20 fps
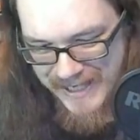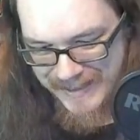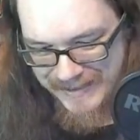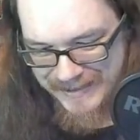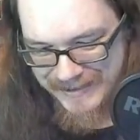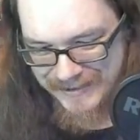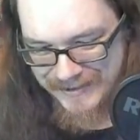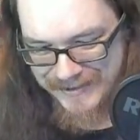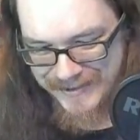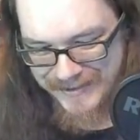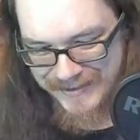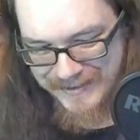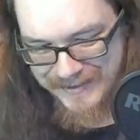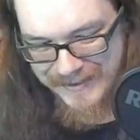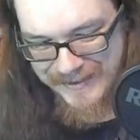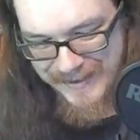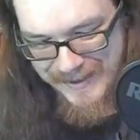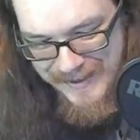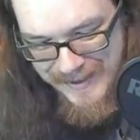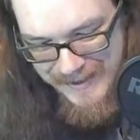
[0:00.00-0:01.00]
That's okay.
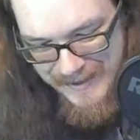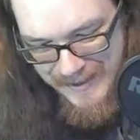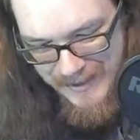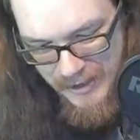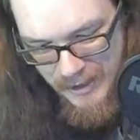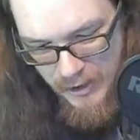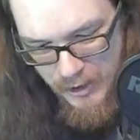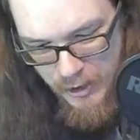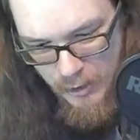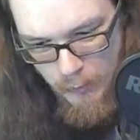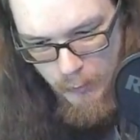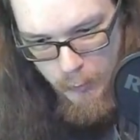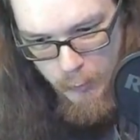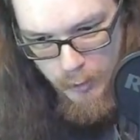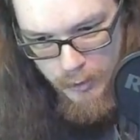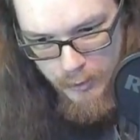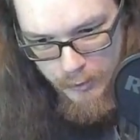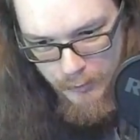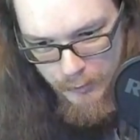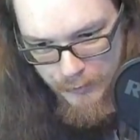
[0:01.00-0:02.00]
The
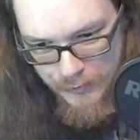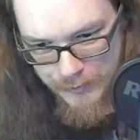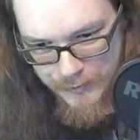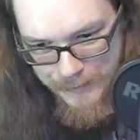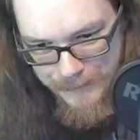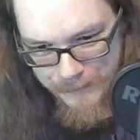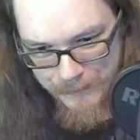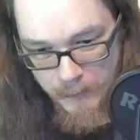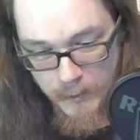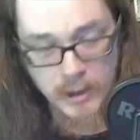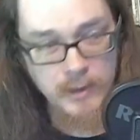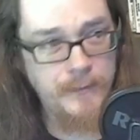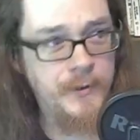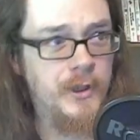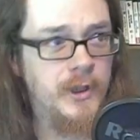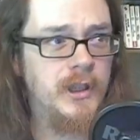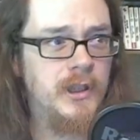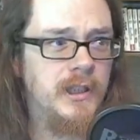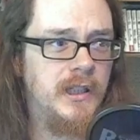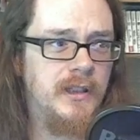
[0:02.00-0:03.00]
World. Well, if you're
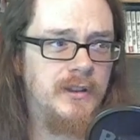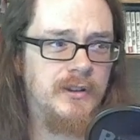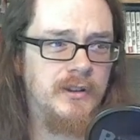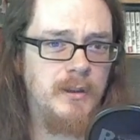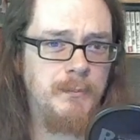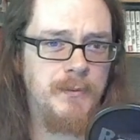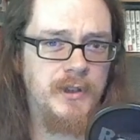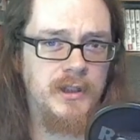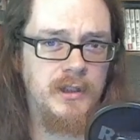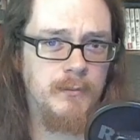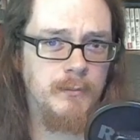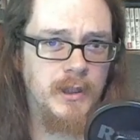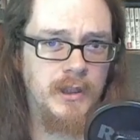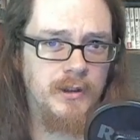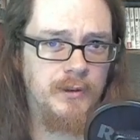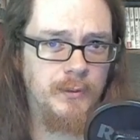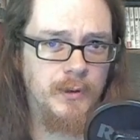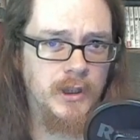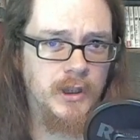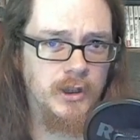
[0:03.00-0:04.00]
gonna get something, you might
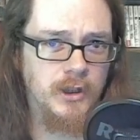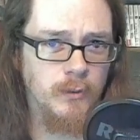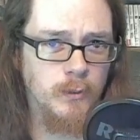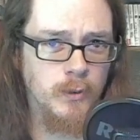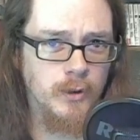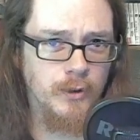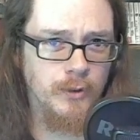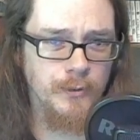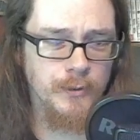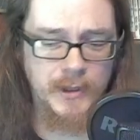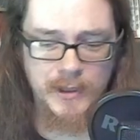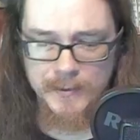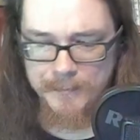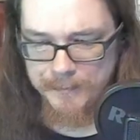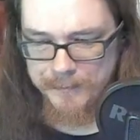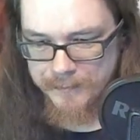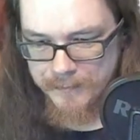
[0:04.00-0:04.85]
as well get the world, right?